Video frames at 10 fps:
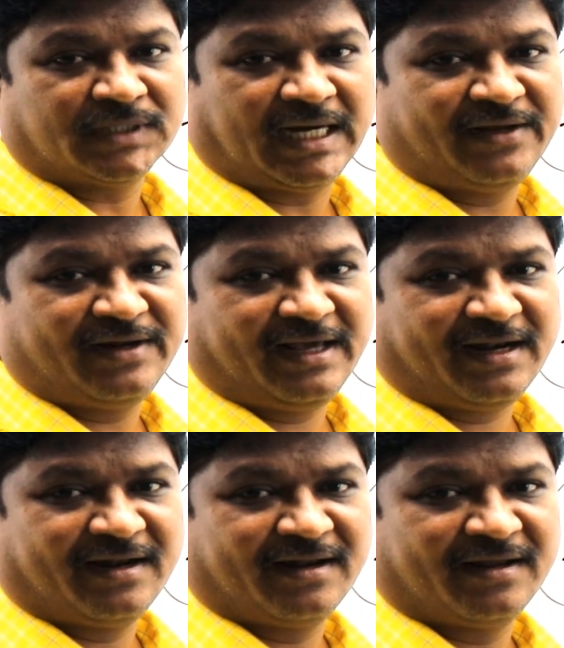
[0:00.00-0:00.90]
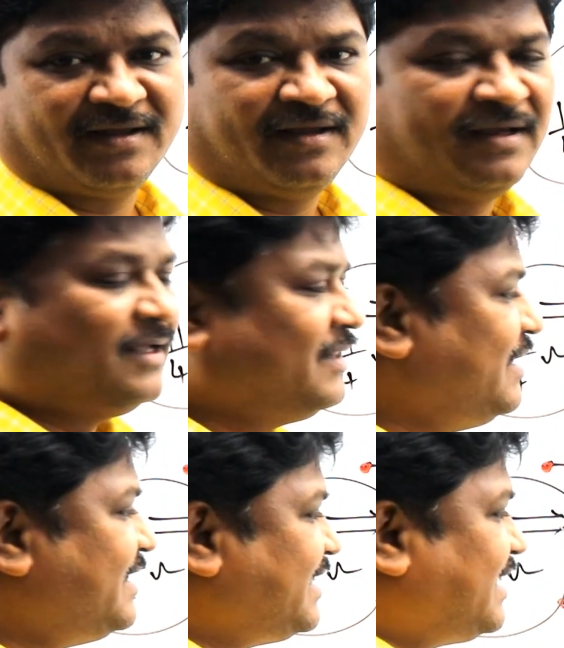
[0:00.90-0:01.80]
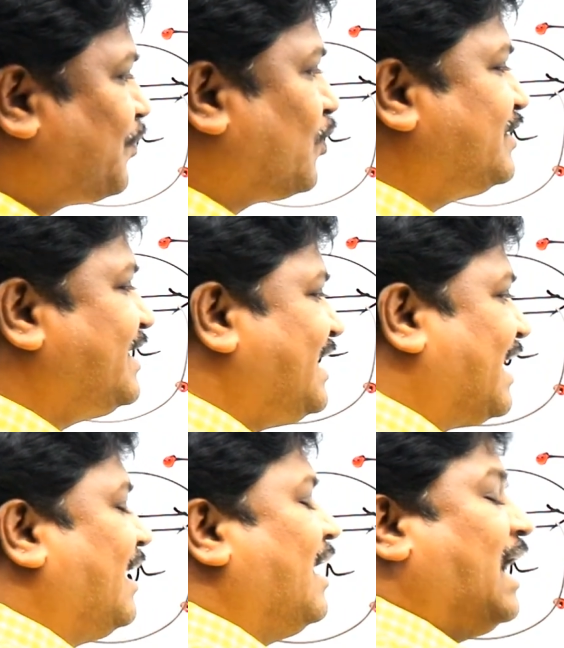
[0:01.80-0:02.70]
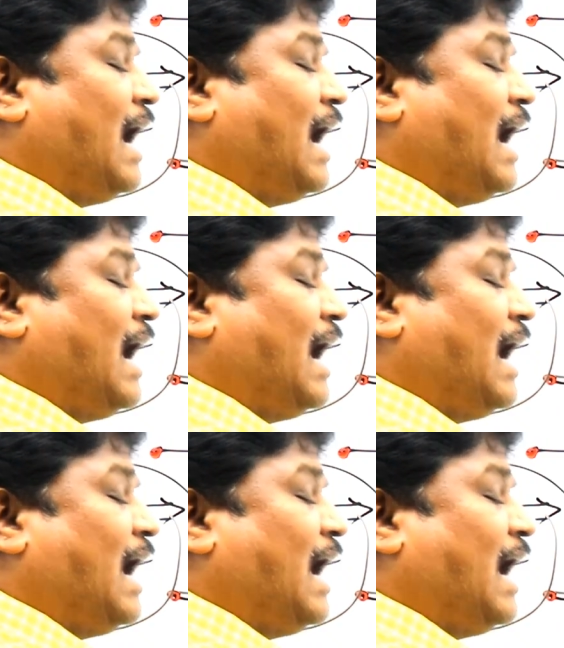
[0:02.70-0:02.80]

Are you clear? This is the procedure